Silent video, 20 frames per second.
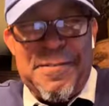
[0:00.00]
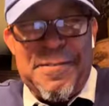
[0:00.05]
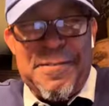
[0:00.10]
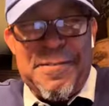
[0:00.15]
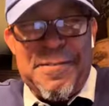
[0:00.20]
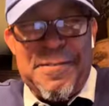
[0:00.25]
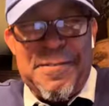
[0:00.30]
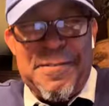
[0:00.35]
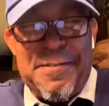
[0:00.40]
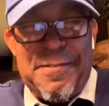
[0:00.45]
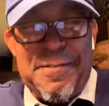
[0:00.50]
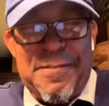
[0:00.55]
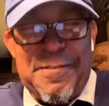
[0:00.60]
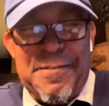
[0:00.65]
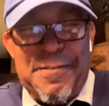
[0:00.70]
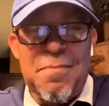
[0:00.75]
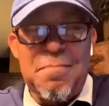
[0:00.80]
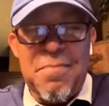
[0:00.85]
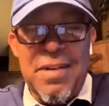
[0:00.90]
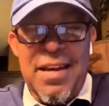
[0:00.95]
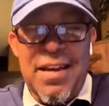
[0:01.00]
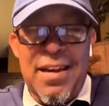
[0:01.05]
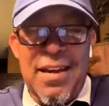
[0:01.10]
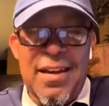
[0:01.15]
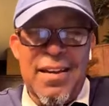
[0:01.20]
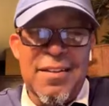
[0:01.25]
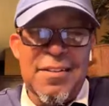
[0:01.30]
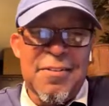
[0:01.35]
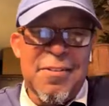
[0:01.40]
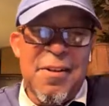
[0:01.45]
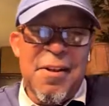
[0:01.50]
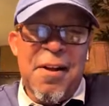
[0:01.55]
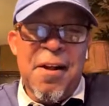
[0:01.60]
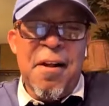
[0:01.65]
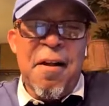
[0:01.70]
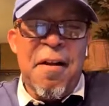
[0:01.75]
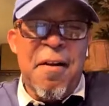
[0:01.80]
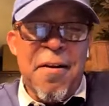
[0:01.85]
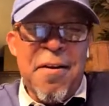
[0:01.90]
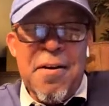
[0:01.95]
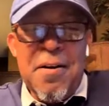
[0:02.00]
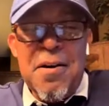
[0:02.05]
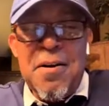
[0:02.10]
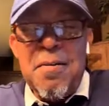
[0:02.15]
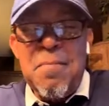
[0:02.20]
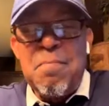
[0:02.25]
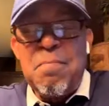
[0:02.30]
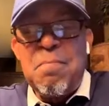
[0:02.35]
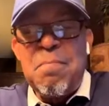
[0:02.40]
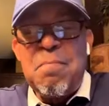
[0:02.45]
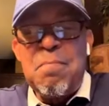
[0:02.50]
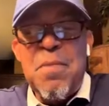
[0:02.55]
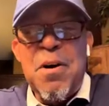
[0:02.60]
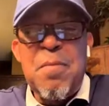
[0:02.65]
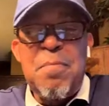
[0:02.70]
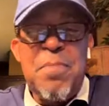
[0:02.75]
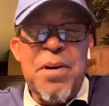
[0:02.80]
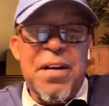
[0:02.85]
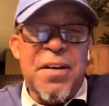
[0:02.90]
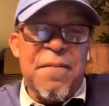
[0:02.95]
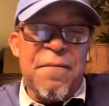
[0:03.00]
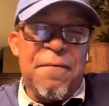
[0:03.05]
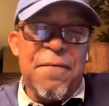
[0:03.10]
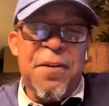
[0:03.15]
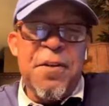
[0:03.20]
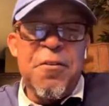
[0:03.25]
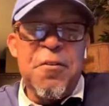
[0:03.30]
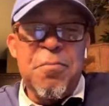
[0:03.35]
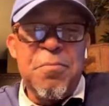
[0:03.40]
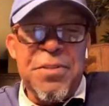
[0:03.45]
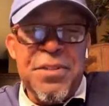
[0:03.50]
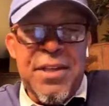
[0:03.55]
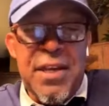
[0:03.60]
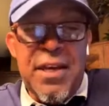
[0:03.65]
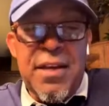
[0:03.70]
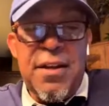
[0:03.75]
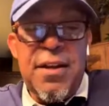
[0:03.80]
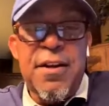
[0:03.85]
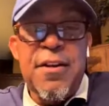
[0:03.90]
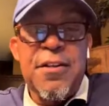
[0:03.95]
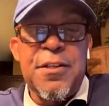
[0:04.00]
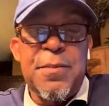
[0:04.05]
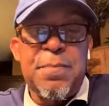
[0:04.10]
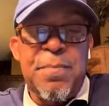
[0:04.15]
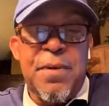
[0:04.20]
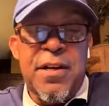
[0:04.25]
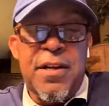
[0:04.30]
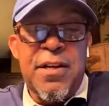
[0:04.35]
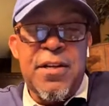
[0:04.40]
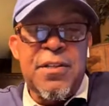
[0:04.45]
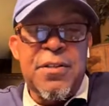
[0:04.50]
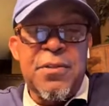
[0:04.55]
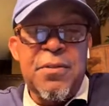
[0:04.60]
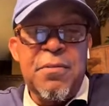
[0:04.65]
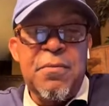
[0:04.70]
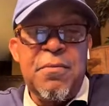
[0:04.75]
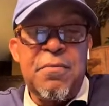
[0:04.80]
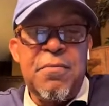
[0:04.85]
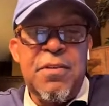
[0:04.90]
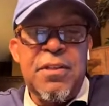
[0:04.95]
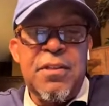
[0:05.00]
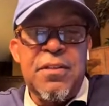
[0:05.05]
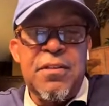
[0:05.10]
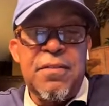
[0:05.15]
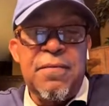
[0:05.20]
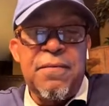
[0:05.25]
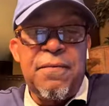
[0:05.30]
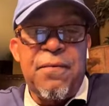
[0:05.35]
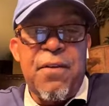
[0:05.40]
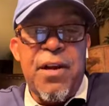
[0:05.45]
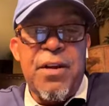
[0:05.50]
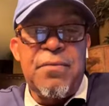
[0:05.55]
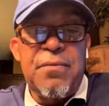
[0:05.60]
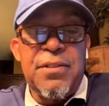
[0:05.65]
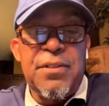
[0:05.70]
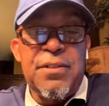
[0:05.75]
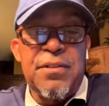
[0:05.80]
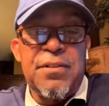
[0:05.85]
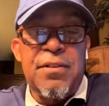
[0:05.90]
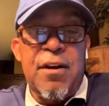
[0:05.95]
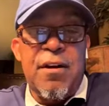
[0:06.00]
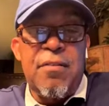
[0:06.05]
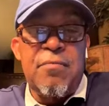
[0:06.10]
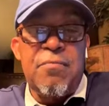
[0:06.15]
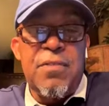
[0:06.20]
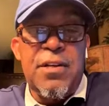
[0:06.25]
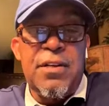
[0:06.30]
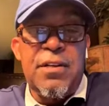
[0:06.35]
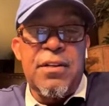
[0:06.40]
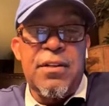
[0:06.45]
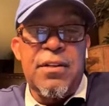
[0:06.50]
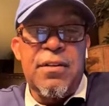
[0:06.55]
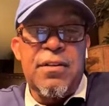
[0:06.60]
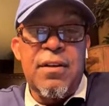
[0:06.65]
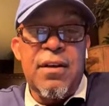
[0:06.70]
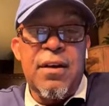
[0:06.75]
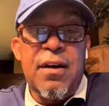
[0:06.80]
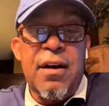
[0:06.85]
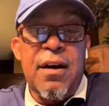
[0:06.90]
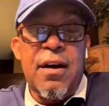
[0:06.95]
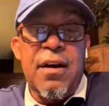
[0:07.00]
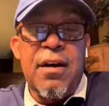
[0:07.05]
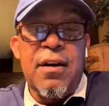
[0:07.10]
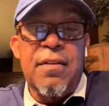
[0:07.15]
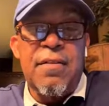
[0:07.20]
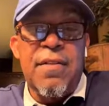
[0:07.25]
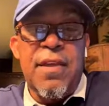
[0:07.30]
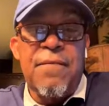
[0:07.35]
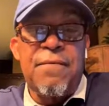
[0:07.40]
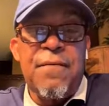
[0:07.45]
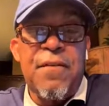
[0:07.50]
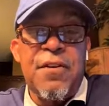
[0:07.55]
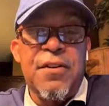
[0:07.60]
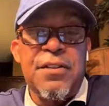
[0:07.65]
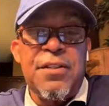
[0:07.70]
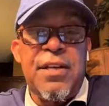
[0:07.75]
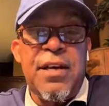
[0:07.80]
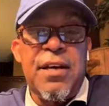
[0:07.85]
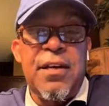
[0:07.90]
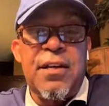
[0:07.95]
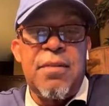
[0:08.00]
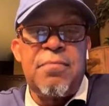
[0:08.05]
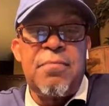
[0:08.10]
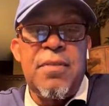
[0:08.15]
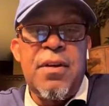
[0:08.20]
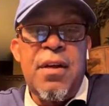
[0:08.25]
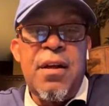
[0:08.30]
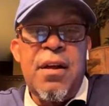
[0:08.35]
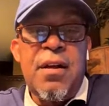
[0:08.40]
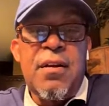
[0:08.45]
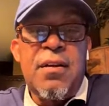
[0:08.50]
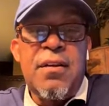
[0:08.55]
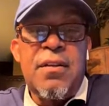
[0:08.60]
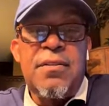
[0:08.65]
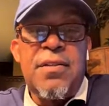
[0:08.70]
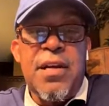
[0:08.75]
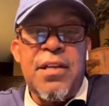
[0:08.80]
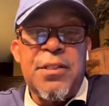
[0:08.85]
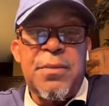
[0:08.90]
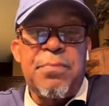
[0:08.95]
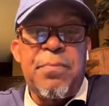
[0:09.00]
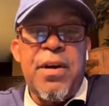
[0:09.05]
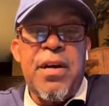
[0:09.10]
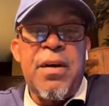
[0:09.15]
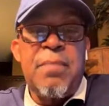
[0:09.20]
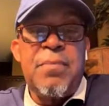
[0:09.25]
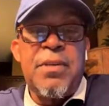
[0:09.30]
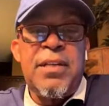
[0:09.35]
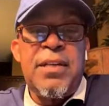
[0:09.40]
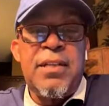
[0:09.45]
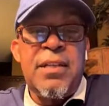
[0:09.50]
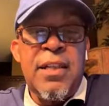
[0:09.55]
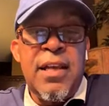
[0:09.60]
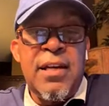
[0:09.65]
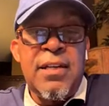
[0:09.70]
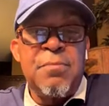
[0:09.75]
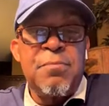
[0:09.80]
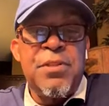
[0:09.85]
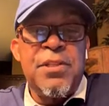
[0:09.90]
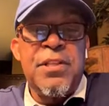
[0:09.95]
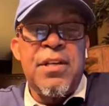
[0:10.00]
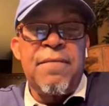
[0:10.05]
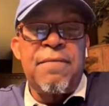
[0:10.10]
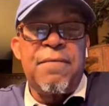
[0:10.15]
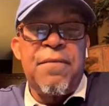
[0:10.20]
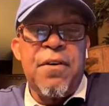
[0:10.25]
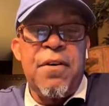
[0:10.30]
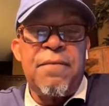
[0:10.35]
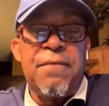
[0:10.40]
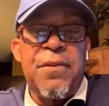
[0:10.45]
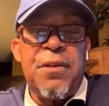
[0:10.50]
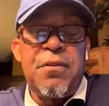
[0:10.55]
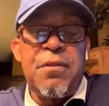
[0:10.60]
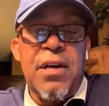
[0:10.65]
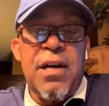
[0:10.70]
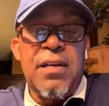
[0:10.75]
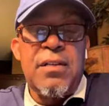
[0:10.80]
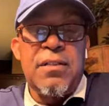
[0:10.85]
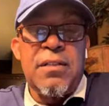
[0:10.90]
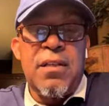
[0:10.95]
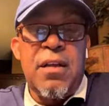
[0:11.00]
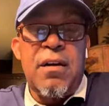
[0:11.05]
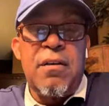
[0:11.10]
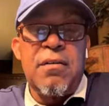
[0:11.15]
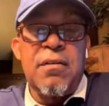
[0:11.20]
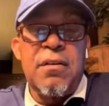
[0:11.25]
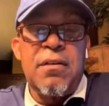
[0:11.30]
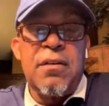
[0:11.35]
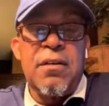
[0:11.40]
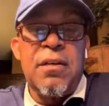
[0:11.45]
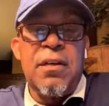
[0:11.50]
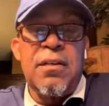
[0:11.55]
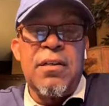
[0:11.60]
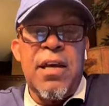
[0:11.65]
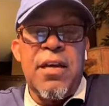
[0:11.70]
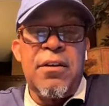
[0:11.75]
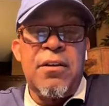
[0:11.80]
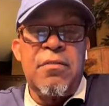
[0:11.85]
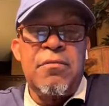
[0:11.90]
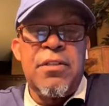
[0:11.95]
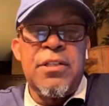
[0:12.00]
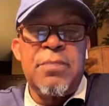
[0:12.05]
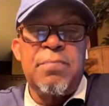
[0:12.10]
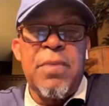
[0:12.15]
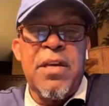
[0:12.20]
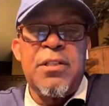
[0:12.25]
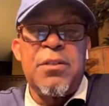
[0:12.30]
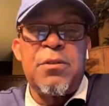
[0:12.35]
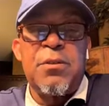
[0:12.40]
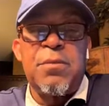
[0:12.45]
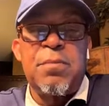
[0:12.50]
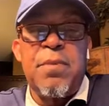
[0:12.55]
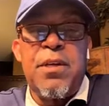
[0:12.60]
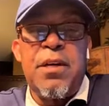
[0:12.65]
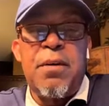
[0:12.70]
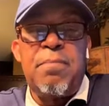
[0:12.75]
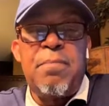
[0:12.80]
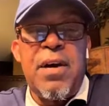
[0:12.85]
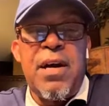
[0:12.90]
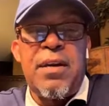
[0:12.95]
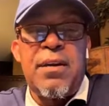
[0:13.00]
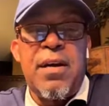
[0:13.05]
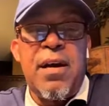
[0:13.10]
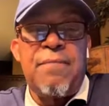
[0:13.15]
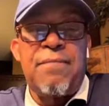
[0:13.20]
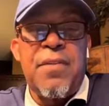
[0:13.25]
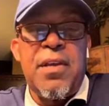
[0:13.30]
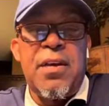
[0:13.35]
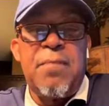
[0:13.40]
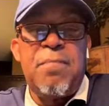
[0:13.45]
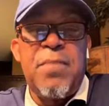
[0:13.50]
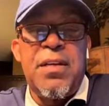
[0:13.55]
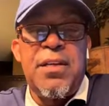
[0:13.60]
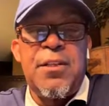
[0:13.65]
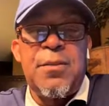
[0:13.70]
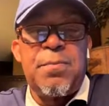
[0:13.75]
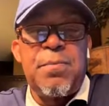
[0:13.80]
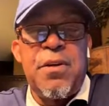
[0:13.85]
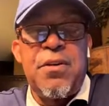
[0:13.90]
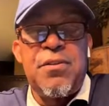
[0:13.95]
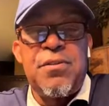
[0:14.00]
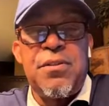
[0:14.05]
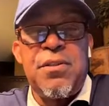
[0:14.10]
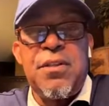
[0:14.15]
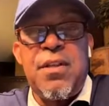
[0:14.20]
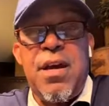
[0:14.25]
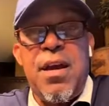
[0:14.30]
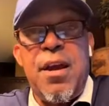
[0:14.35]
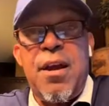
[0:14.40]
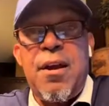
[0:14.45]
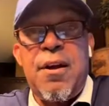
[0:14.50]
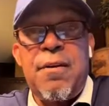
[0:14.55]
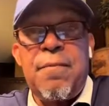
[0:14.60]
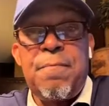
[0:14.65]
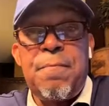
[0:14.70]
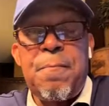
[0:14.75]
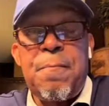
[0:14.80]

Don't start that, man. Mo Better Fume said her experience with the fragrances of when. They first get them, they spray them and then let them sit for a few days longer, and that usually makes the smell better after they've been exposed to the air.